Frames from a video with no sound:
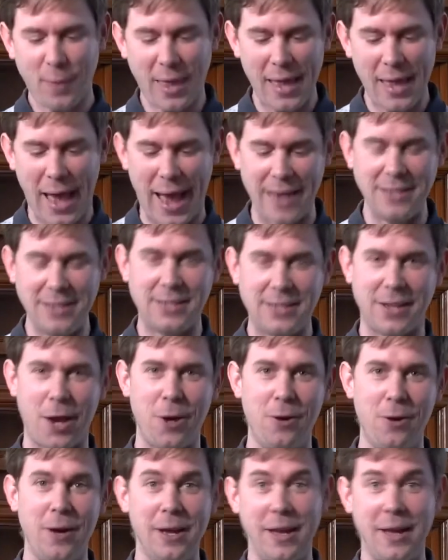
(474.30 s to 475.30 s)
And
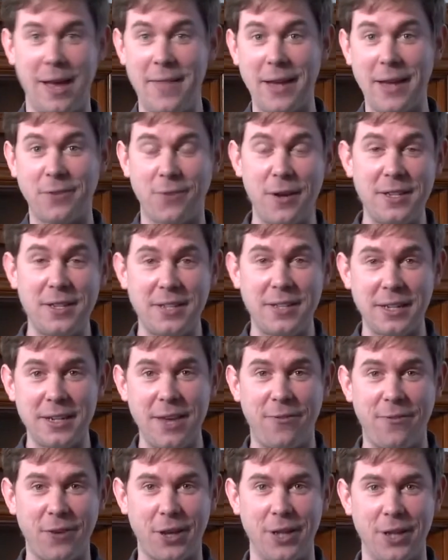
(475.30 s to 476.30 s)
that's very
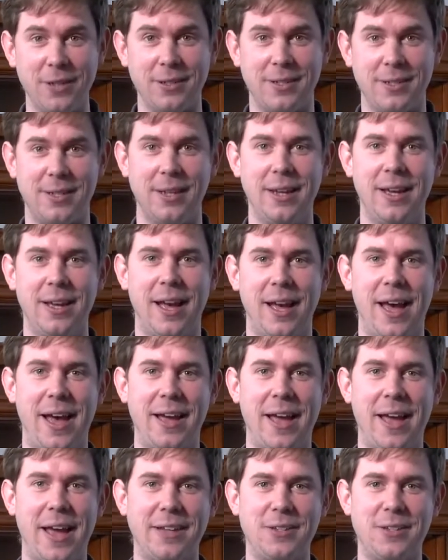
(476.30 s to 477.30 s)
significant
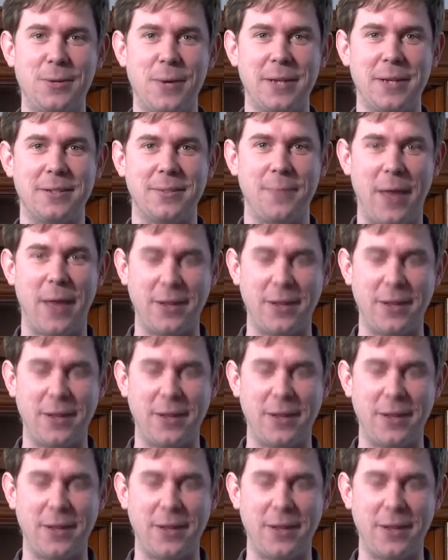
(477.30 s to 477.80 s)
to us.